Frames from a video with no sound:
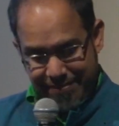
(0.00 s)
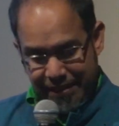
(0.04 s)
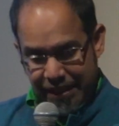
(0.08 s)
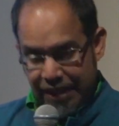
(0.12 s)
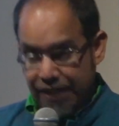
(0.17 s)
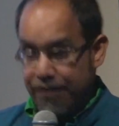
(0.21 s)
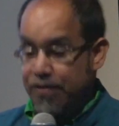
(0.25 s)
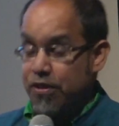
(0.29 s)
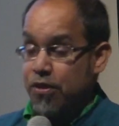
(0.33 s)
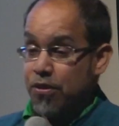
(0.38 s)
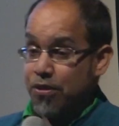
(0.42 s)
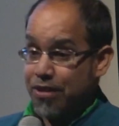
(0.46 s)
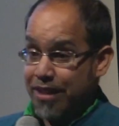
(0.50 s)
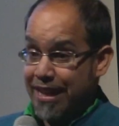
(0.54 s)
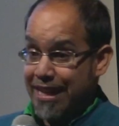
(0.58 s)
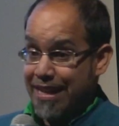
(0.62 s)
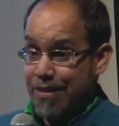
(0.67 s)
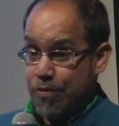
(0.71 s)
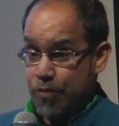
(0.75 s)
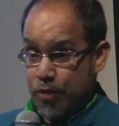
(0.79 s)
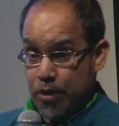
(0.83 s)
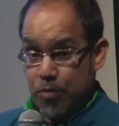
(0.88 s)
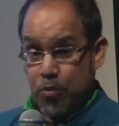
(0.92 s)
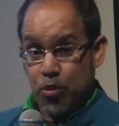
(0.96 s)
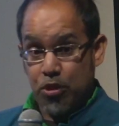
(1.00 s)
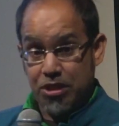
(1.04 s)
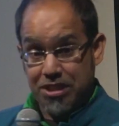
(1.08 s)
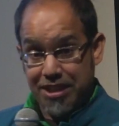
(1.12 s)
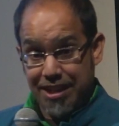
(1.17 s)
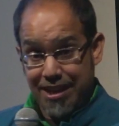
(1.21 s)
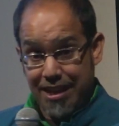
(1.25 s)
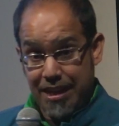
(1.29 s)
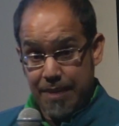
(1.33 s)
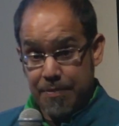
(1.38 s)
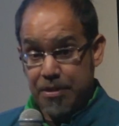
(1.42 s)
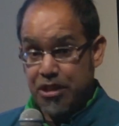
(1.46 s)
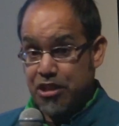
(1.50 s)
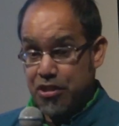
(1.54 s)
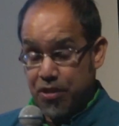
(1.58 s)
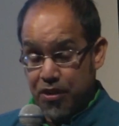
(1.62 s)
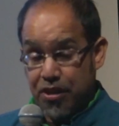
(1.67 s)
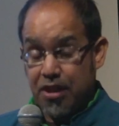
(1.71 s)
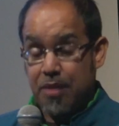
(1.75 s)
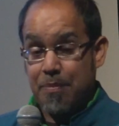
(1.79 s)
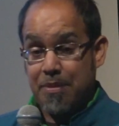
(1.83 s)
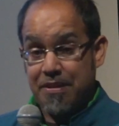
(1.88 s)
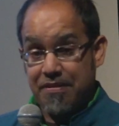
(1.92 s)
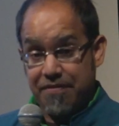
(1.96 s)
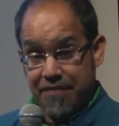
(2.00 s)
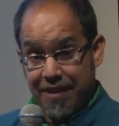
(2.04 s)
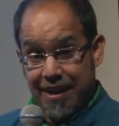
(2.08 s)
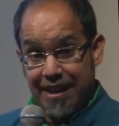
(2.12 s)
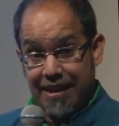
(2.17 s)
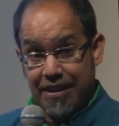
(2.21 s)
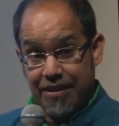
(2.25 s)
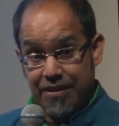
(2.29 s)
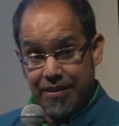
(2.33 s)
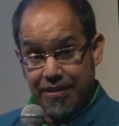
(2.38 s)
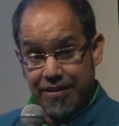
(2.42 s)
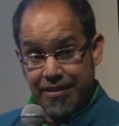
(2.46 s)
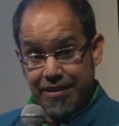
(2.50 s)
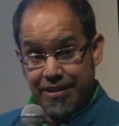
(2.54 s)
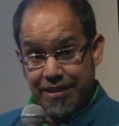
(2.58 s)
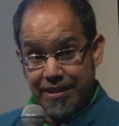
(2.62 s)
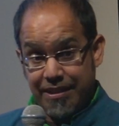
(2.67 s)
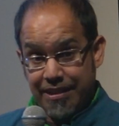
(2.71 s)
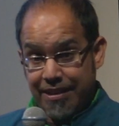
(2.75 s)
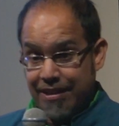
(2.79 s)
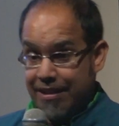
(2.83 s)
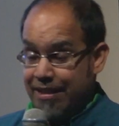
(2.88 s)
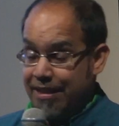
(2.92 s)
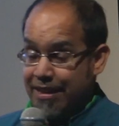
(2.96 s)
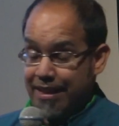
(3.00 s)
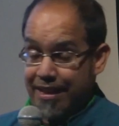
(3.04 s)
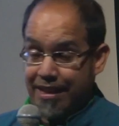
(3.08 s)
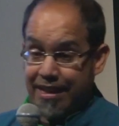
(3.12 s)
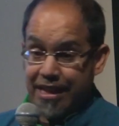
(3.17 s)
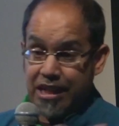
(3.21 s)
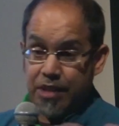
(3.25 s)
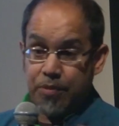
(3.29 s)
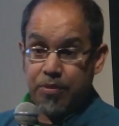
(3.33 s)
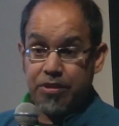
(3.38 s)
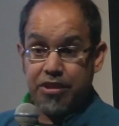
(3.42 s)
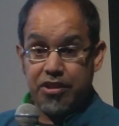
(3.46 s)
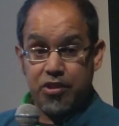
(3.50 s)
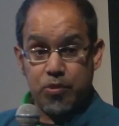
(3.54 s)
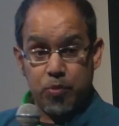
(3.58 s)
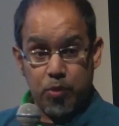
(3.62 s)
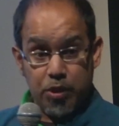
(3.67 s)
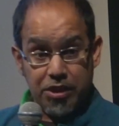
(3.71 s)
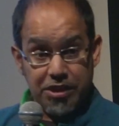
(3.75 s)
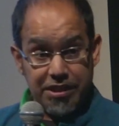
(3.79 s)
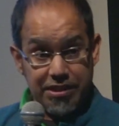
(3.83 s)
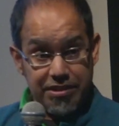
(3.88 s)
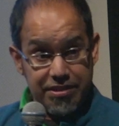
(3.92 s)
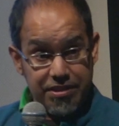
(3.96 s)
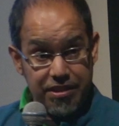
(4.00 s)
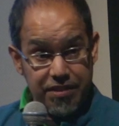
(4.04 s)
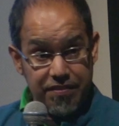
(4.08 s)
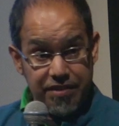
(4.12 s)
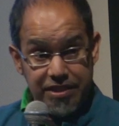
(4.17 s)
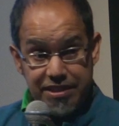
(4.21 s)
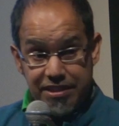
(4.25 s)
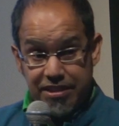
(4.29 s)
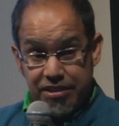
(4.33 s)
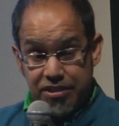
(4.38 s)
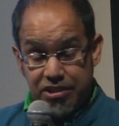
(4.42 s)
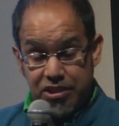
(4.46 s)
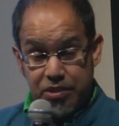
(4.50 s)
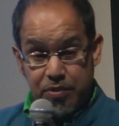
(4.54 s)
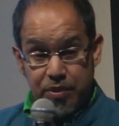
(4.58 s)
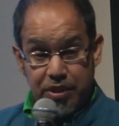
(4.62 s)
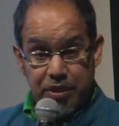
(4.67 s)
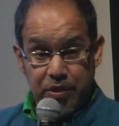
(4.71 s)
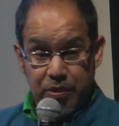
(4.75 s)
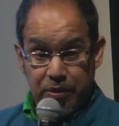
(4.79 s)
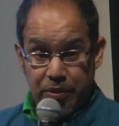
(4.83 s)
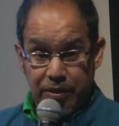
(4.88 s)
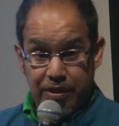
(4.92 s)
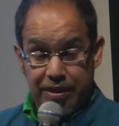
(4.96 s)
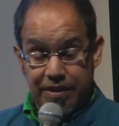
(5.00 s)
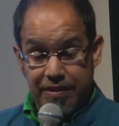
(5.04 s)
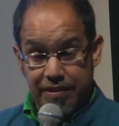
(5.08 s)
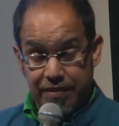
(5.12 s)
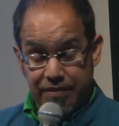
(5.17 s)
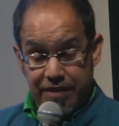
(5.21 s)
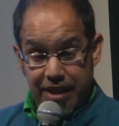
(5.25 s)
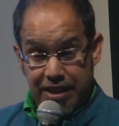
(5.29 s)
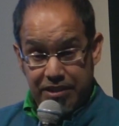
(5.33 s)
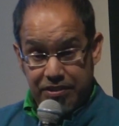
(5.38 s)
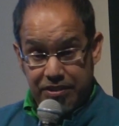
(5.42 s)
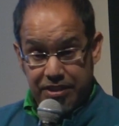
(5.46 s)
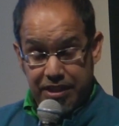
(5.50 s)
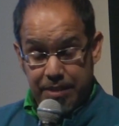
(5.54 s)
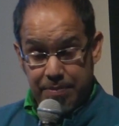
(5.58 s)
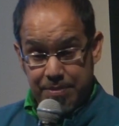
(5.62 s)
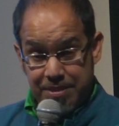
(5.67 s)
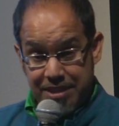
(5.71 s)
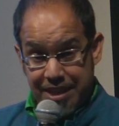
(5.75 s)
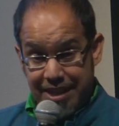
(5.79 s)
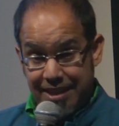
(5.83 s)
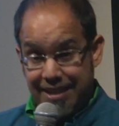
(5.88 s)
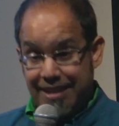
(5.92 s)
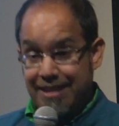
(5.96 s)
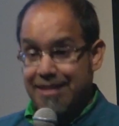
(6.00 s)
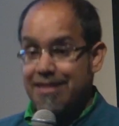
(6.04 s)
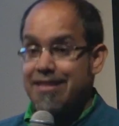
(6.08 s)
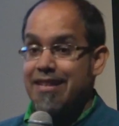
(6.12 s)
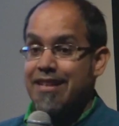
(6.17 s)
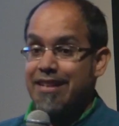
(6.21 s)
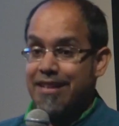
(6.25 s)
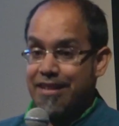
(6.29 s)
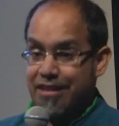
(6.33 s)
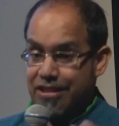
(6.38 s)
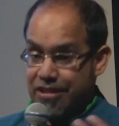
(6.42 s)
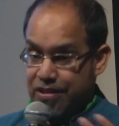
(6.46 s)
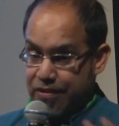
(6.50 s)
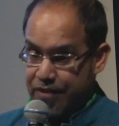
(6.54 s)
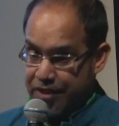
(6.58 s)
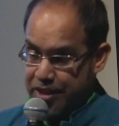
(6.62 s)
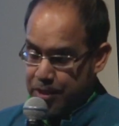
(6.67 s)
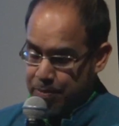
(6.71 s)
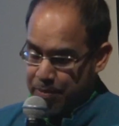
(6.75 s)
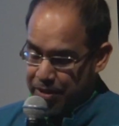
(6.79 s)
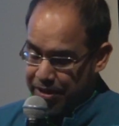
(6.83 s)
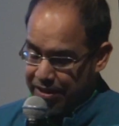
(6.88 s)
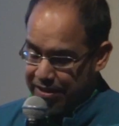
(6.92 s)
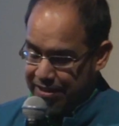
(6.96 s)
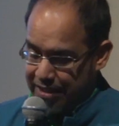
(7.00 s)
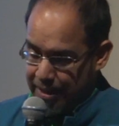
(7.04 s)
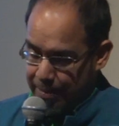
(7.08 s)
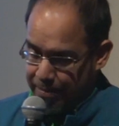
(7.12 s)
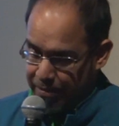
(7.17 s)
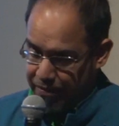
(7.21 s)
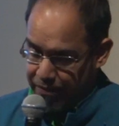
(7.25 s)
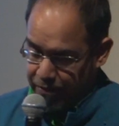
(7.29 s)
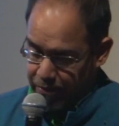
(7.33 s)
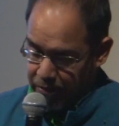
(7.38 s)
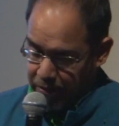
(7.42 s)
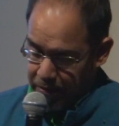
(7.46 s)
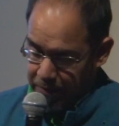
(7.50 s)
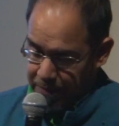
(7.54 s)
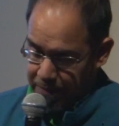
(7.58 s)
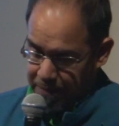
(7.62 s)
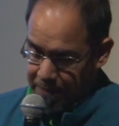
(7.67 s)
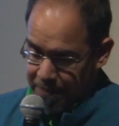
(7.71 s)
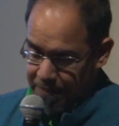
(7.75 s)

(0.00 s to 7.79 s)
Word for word: If you're late one more time, you're going to be fired. Anyone that's worked in service industry or in factory type settings, you've experienced that before.